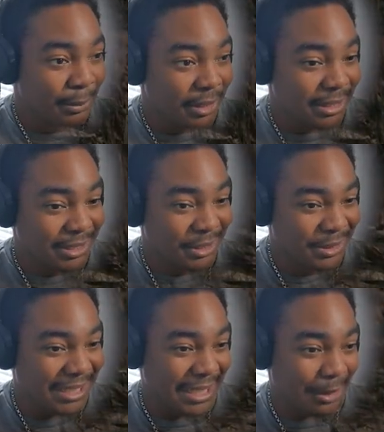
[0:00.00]
Or a dude
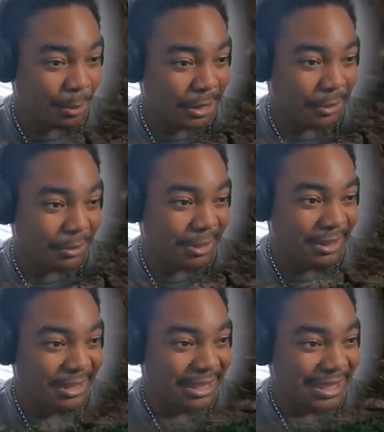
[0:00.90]
said, oh no.
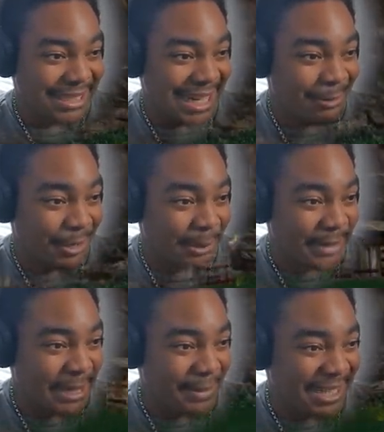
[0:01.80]
Is that where the
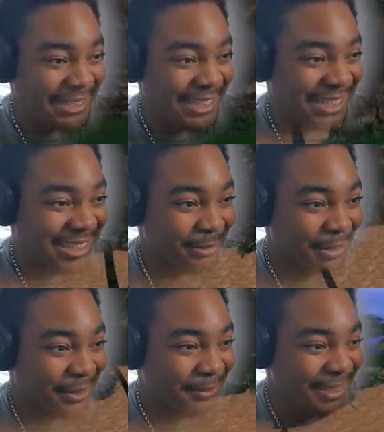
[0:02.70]
meme actually comes
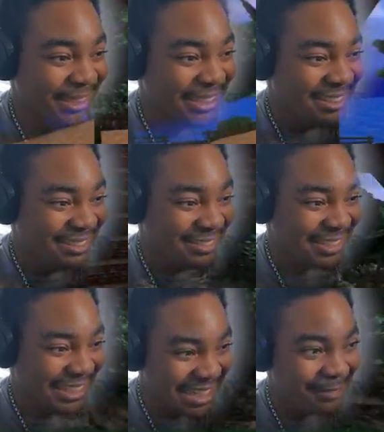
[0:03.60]
from?
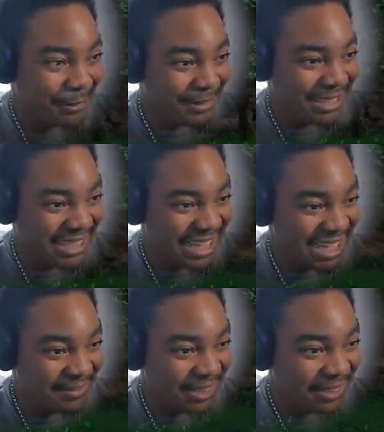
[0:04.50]
It came from this
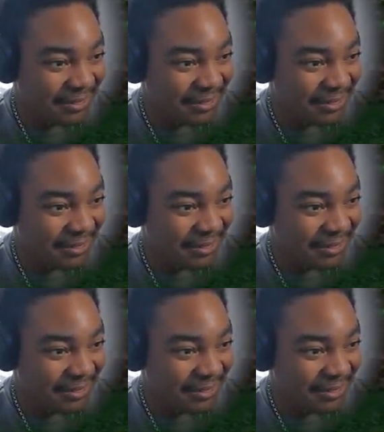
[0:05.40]
game?